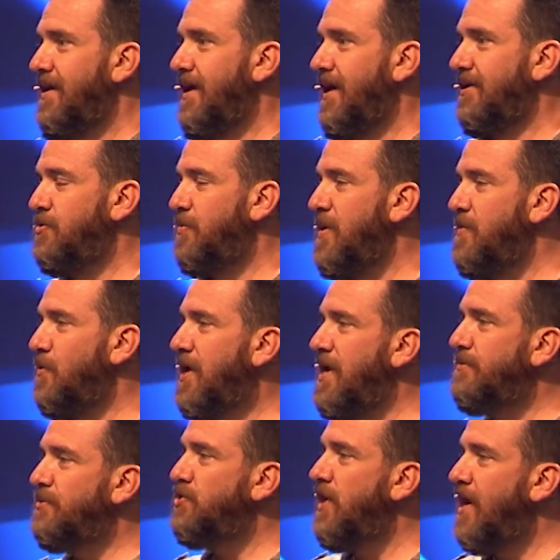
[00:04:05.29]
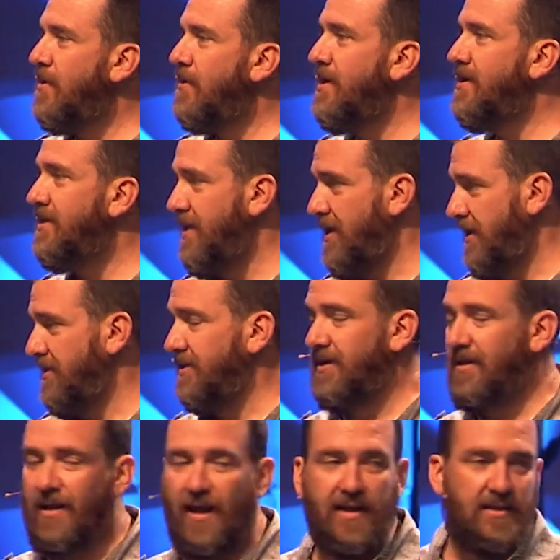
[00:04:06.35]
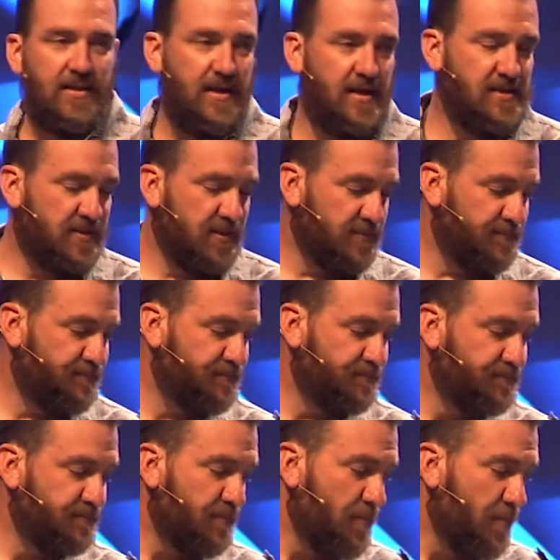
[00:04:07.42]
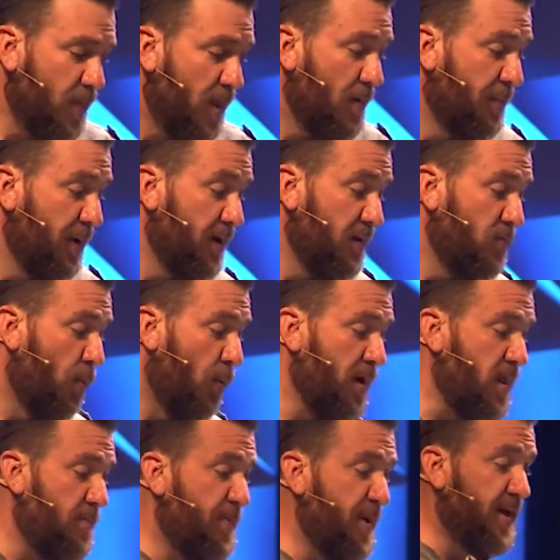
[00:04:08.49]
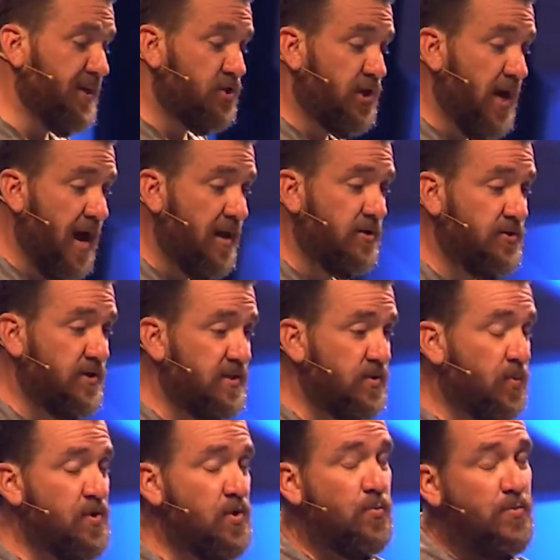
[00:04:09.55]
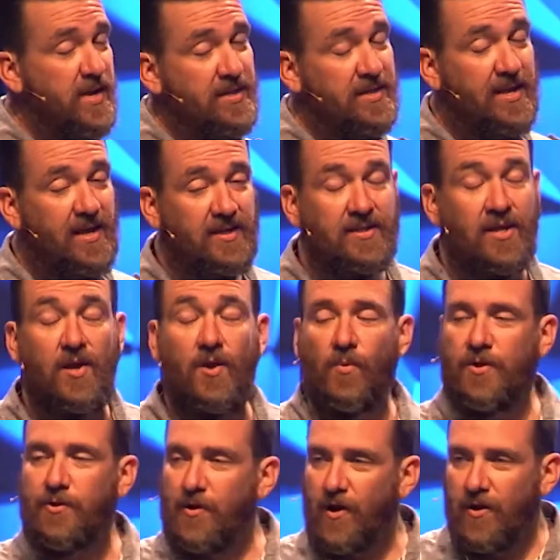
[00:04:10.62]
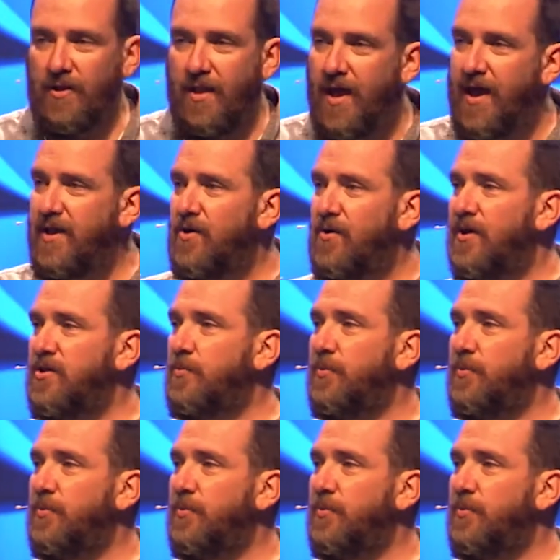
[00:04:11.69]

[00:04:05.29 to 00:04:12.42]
And so people keep sharing things like this. But one of the biggest challenges when you read things, whether online or other